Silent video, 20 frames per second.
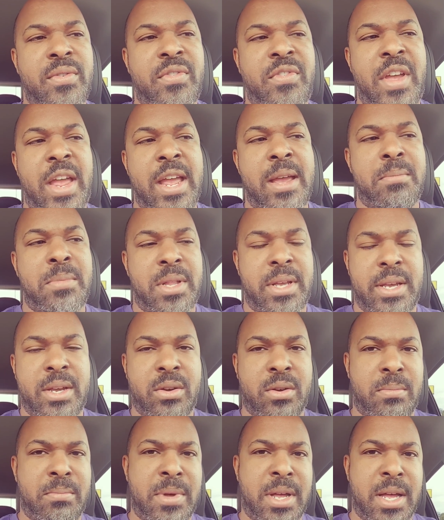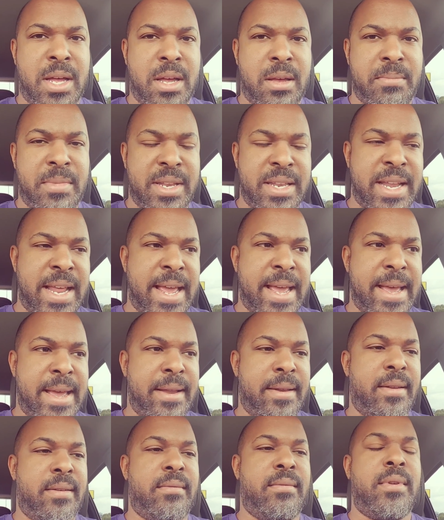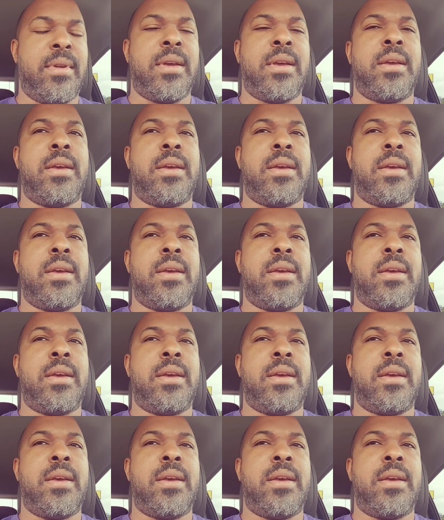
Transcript: family, her mom and dad and